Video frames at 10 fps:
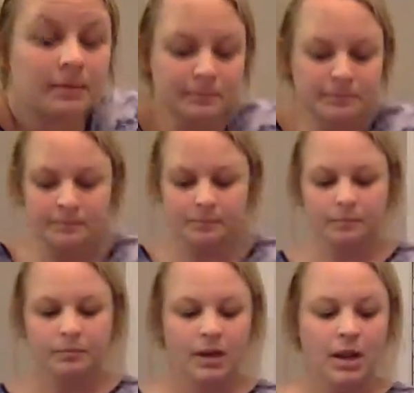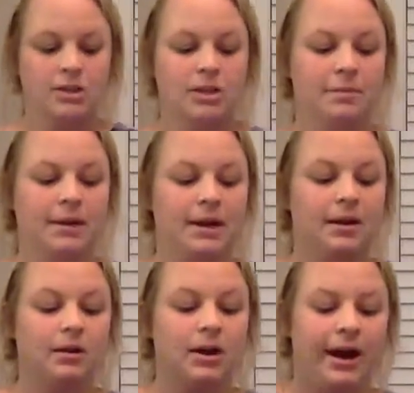So I'm going to
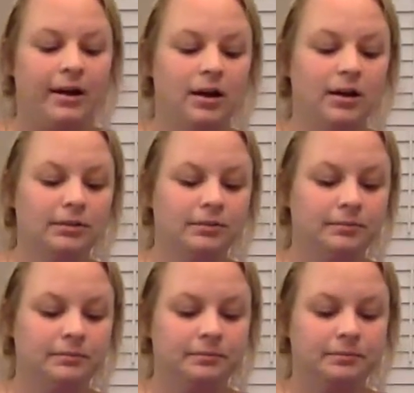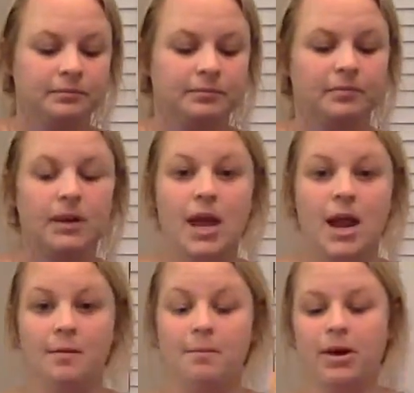get a cracker
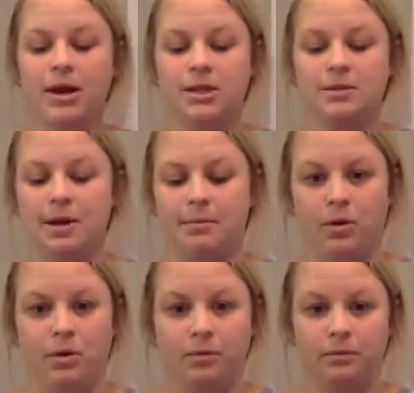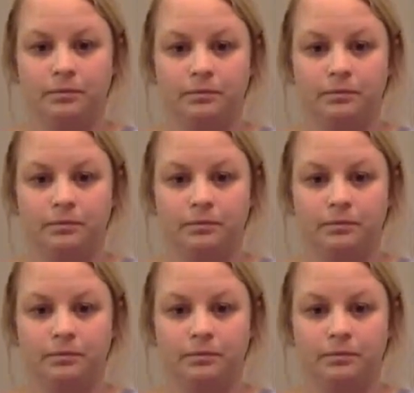and I'm going to put it into my bowl.